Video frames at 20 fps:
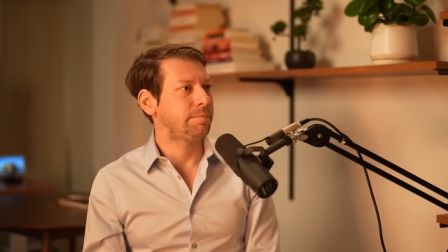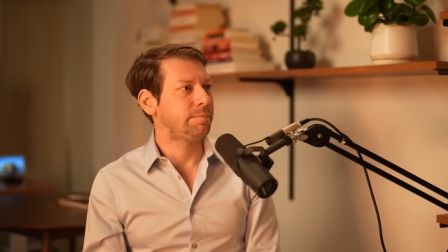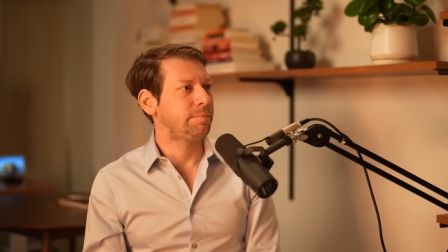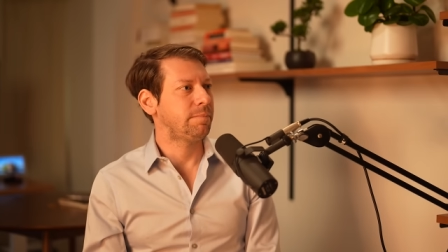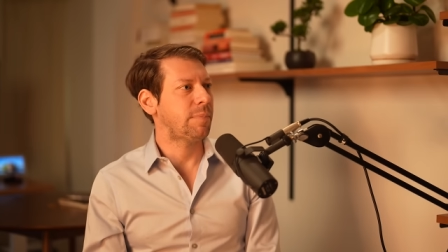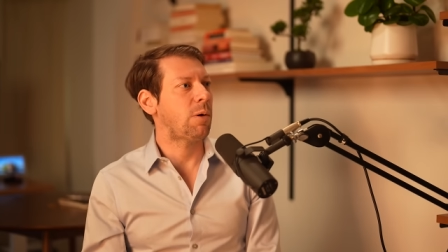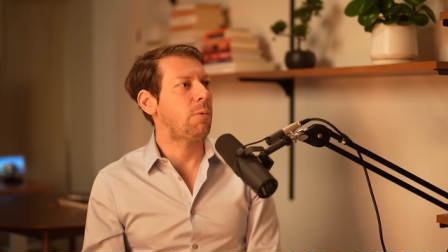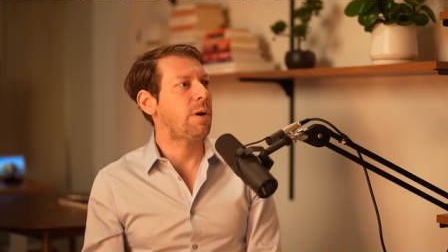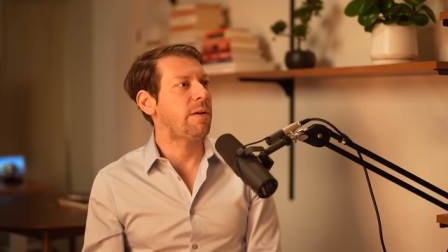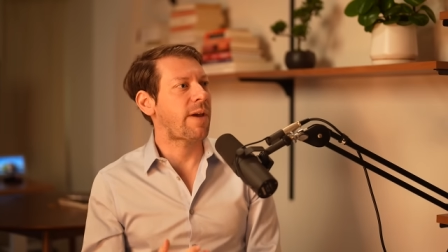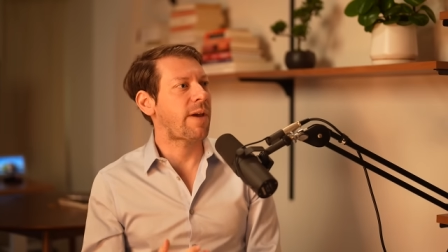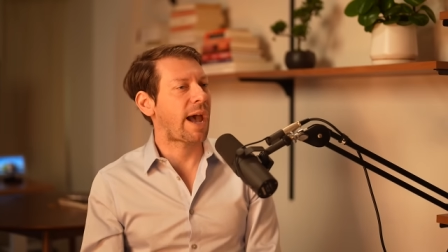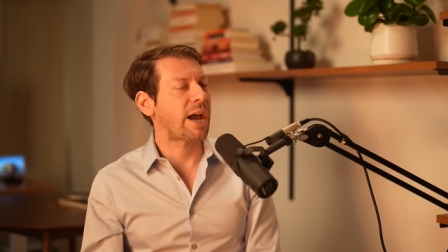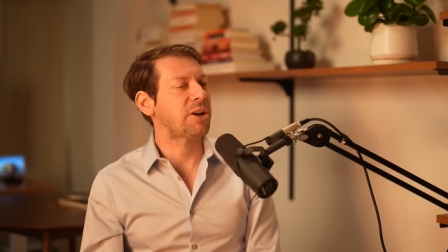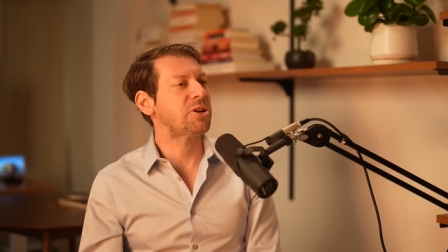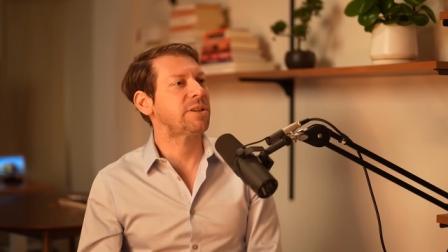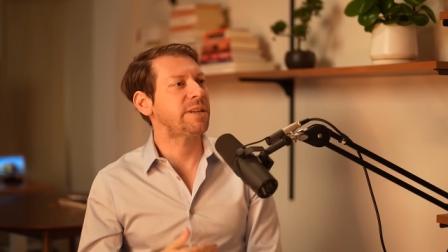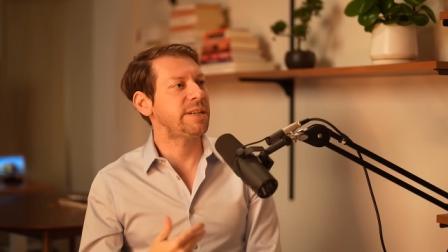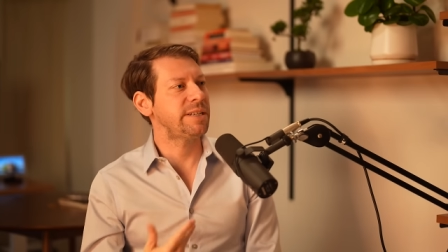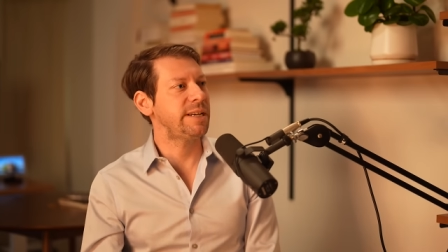But we've
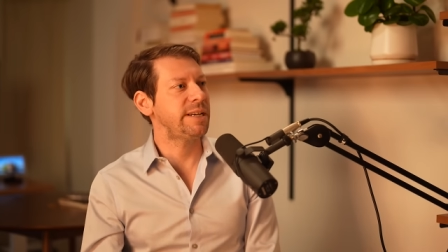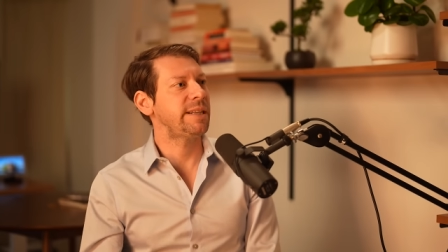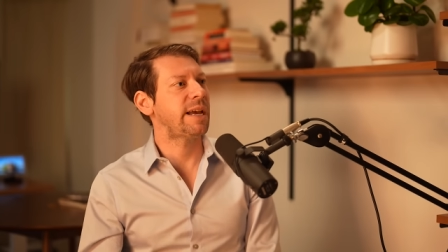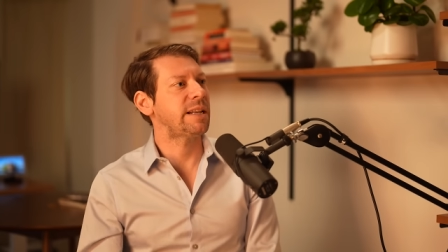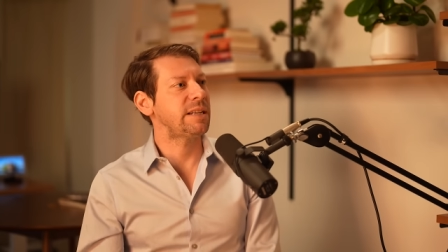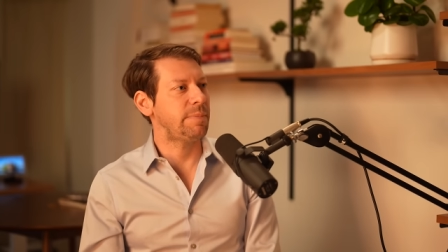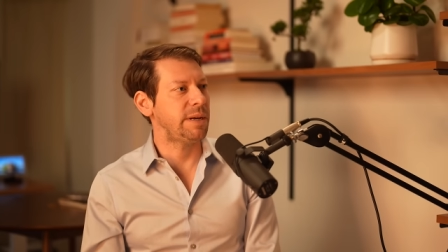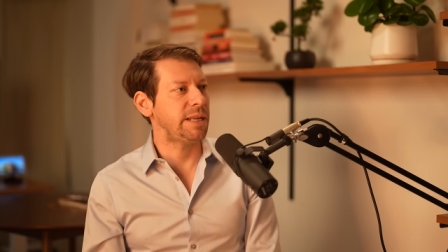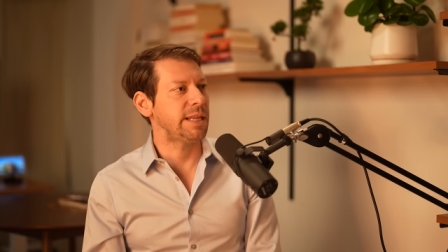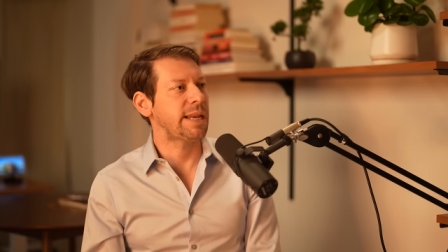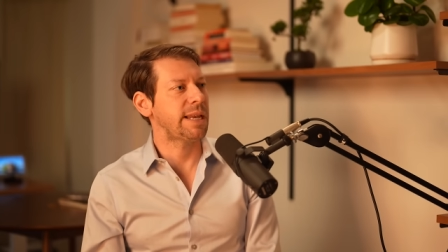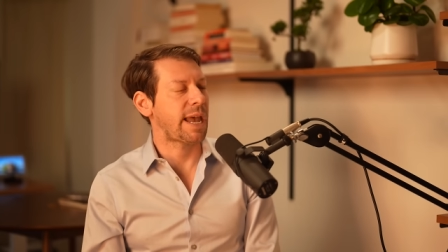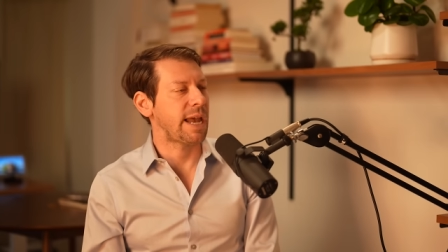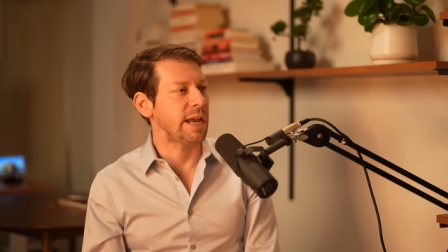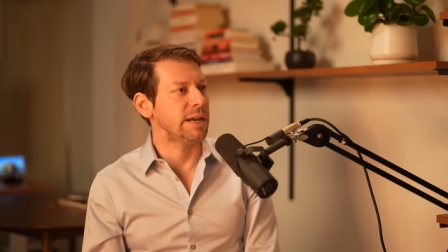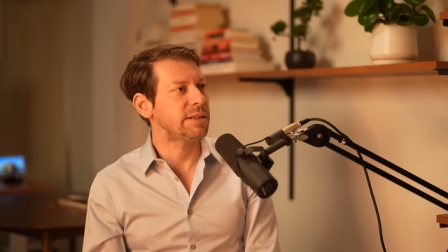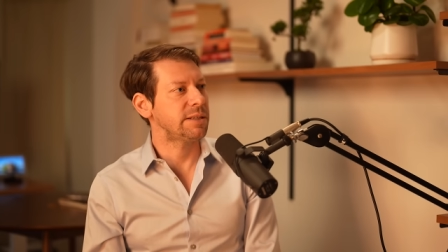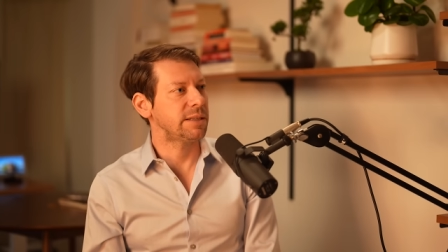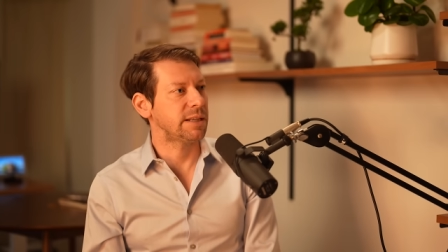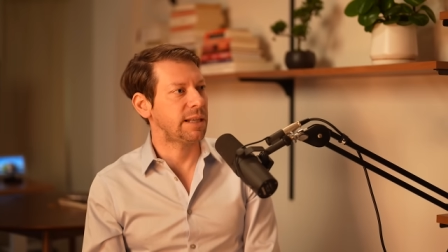actually seen that to be the
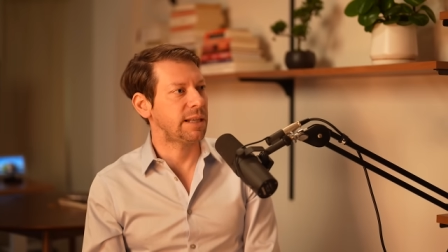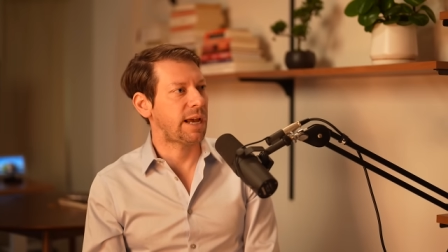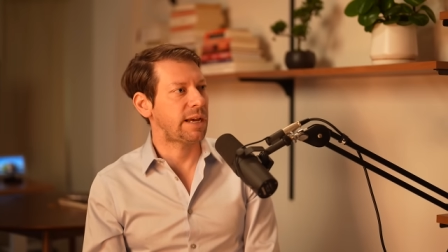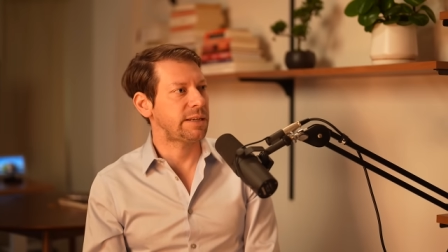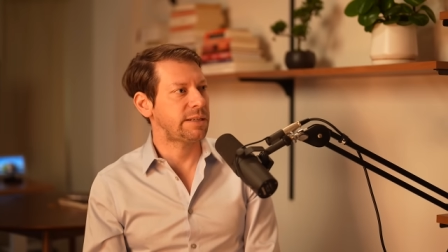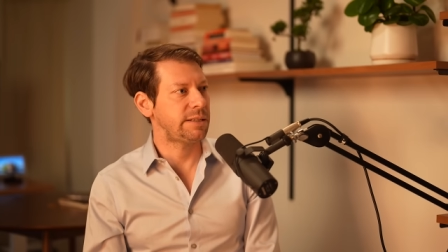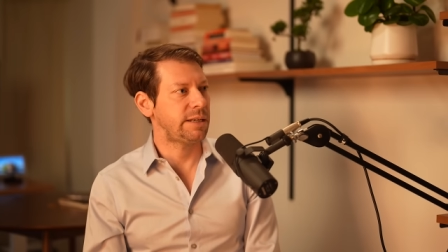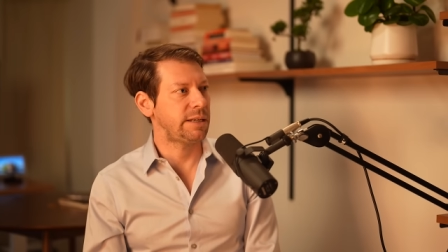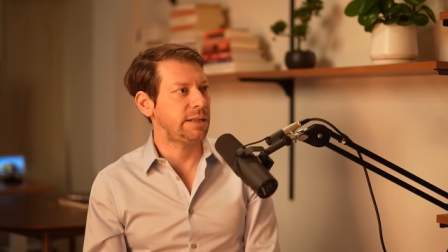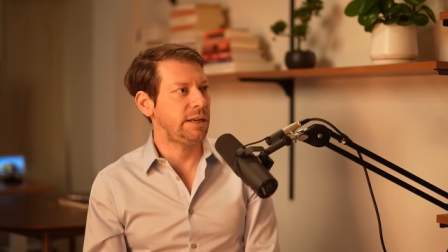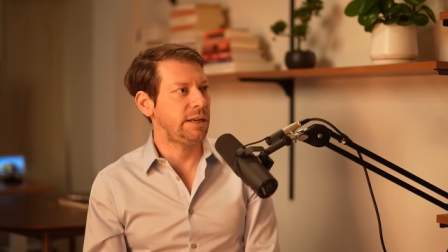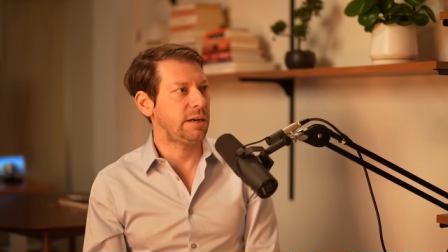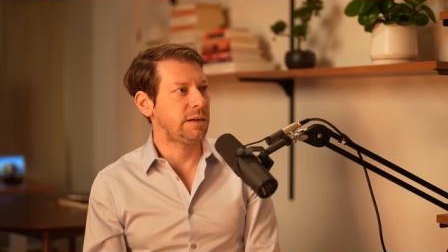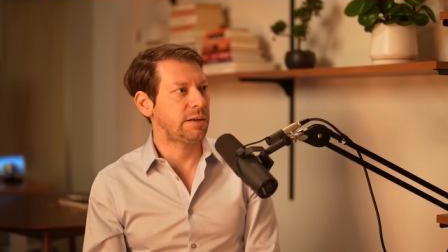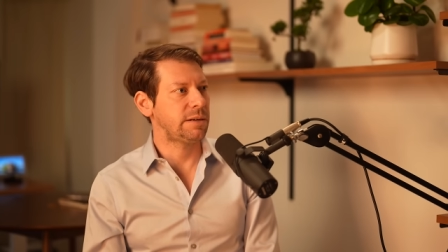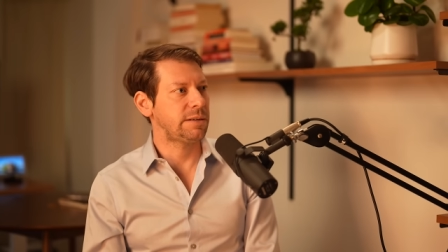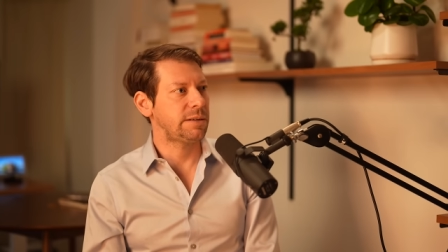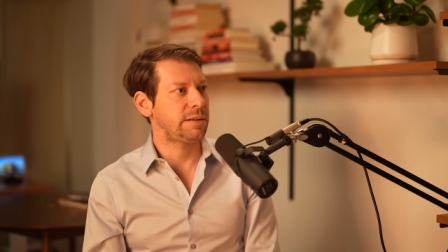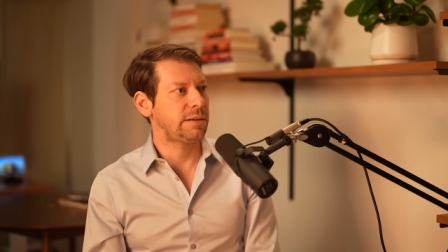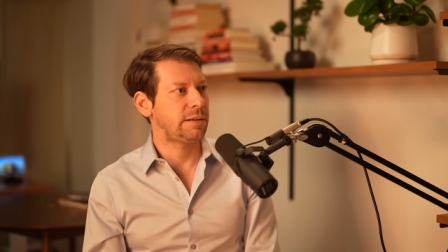case in the last 10
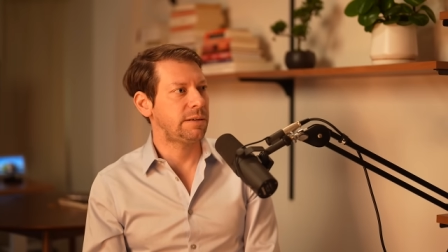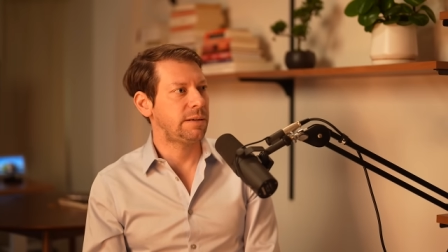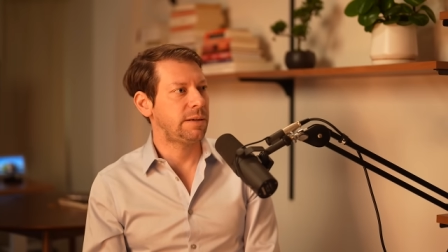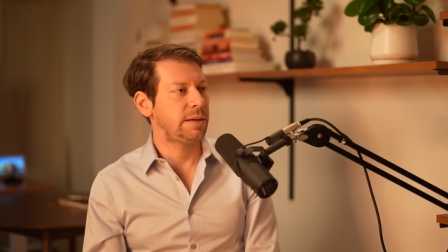years.